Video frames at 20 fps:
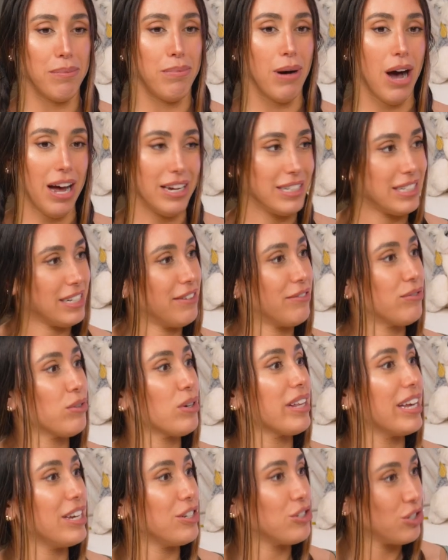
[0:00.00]
positive
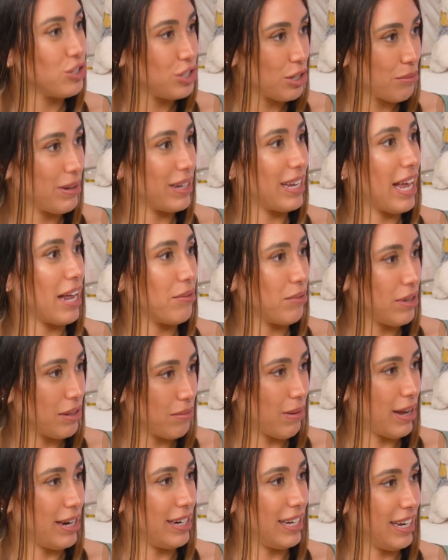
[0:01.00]
relationship again with
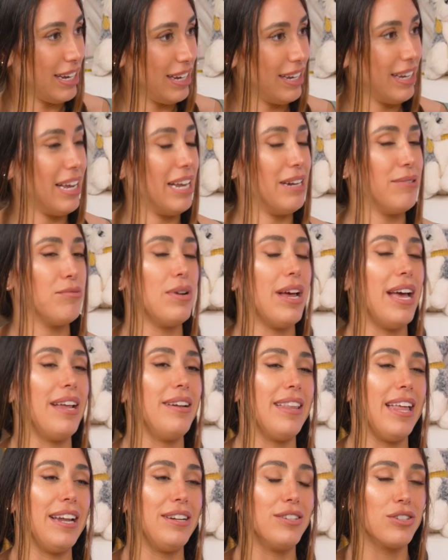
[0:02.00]
money,
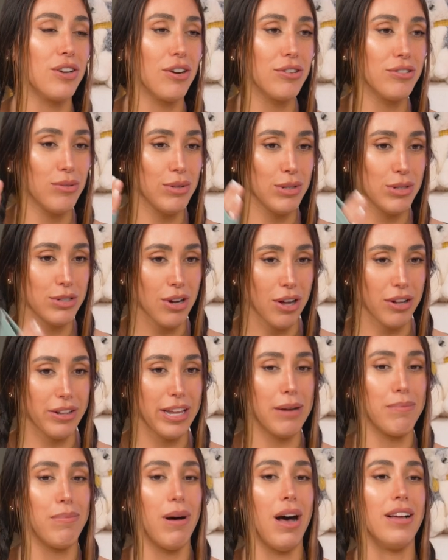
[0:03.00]
and then start to install
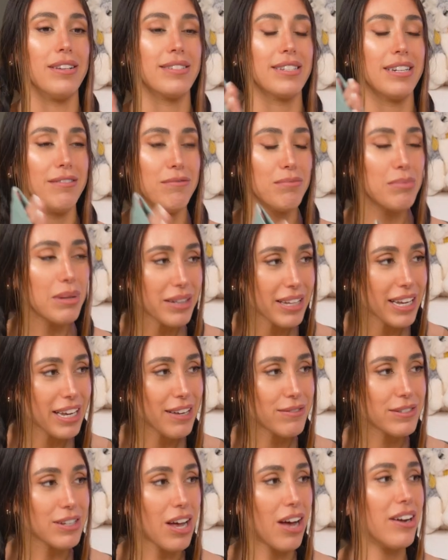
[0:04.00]
like positive
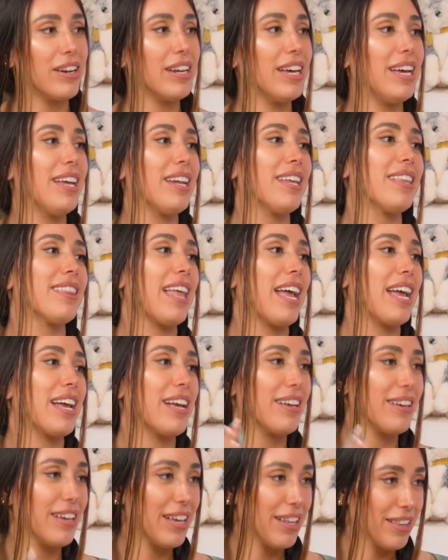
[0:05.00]
beliefs on it,
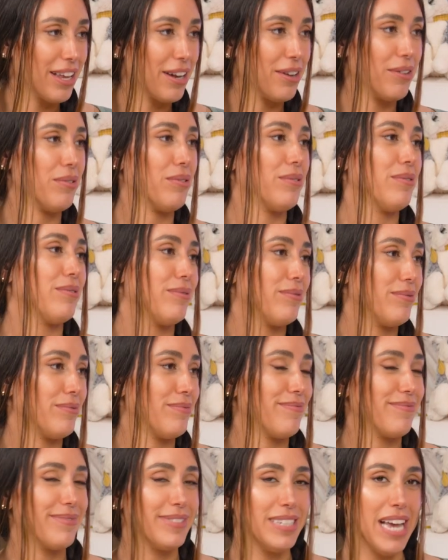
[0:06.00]
and then
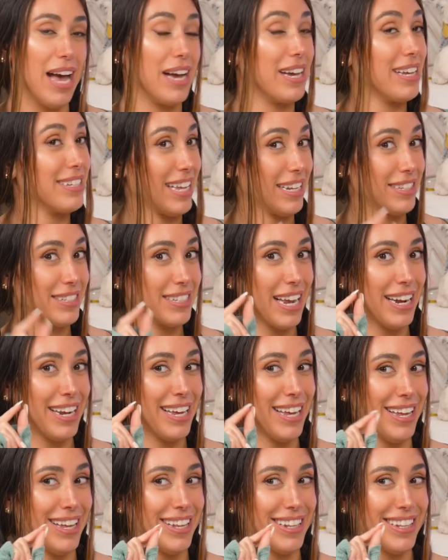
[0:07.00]
yeah, because that's
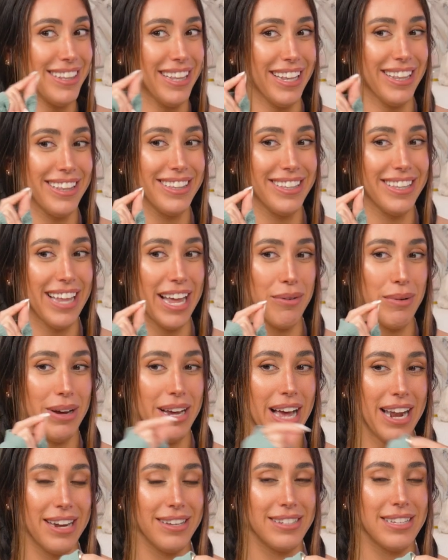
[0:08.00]
gonna, like we
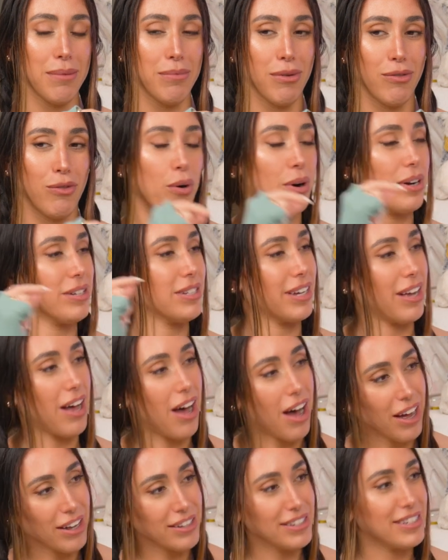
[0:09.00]
kind of said before, it's a
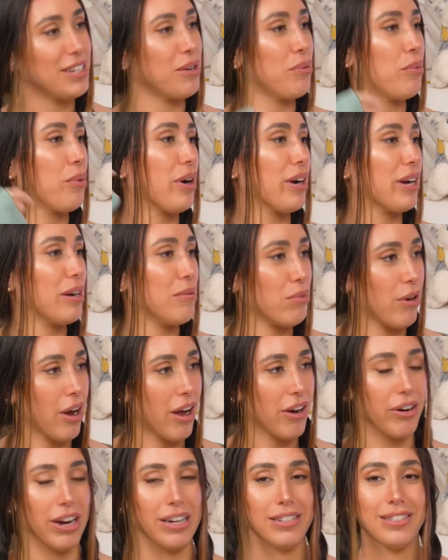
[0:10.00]
constant work in
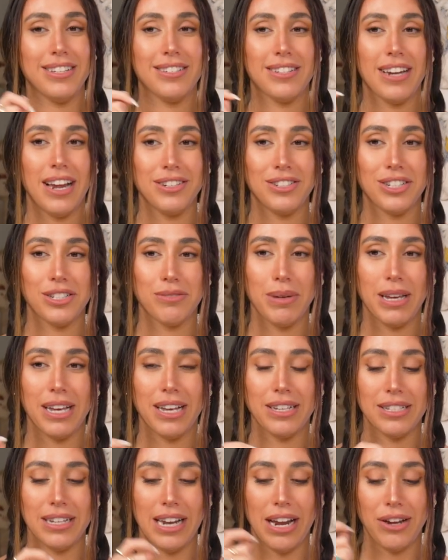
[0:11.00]
progress. It's not just
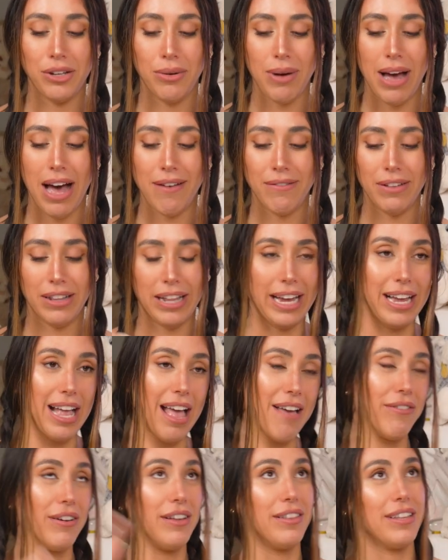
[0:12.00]
because now you have it like
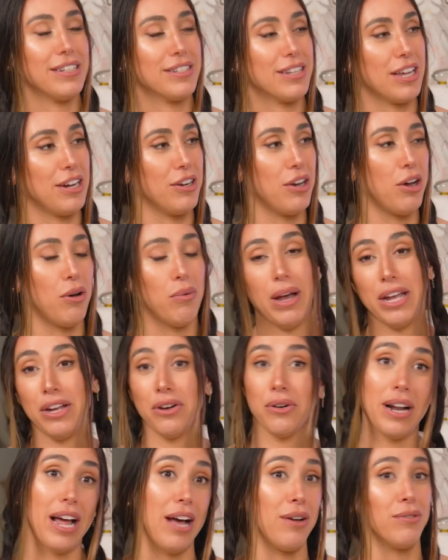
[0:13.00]
everything's gonna go away.
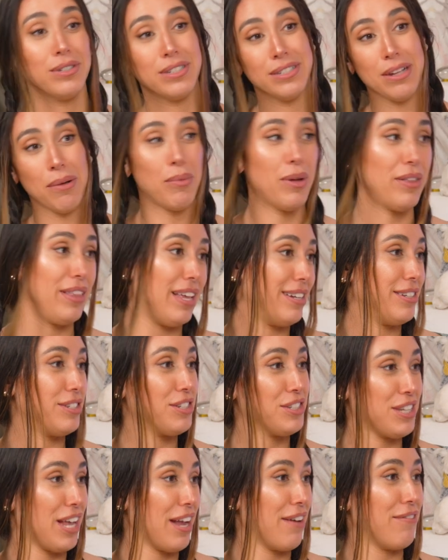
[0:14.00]
You're now someone that
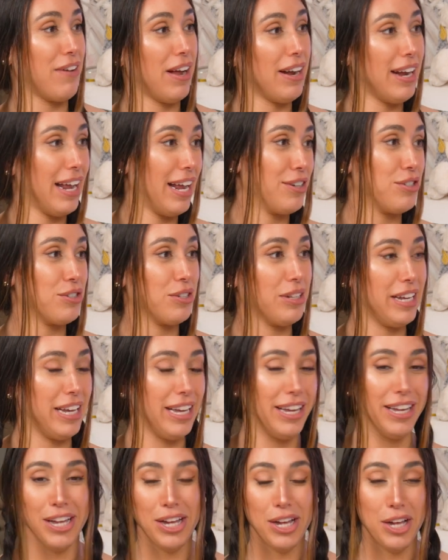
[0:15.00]
just like
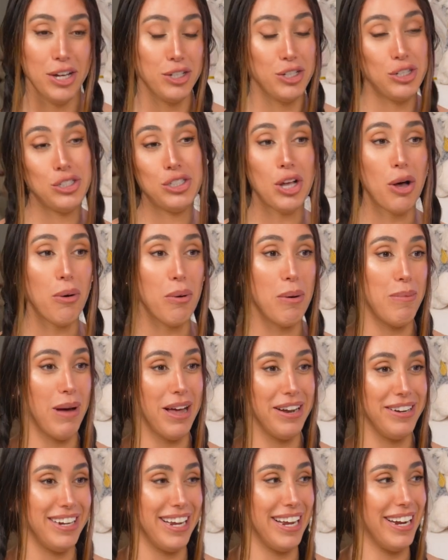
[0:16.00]
financially so
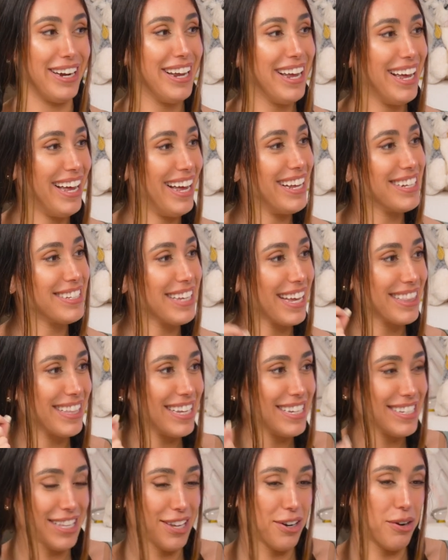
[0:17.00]
abundant. It's like
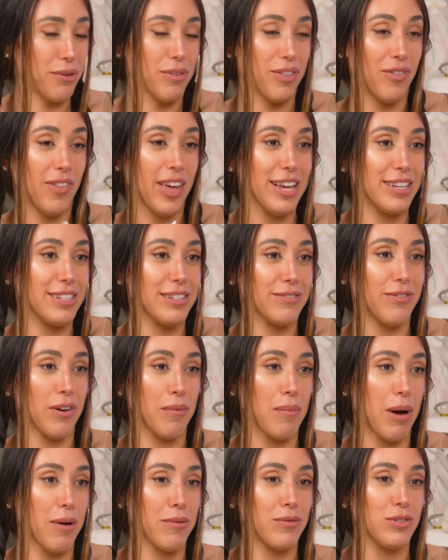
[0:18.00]
these little things
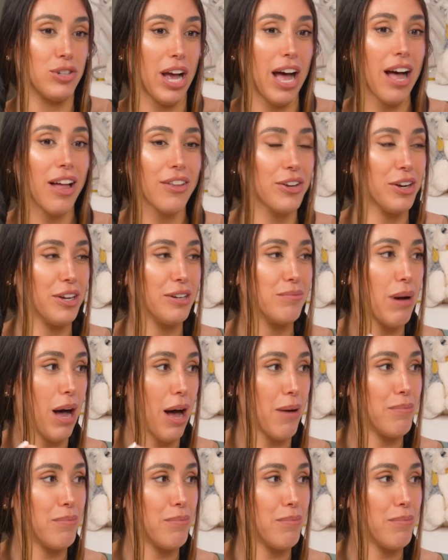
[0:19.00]
from our childhood pop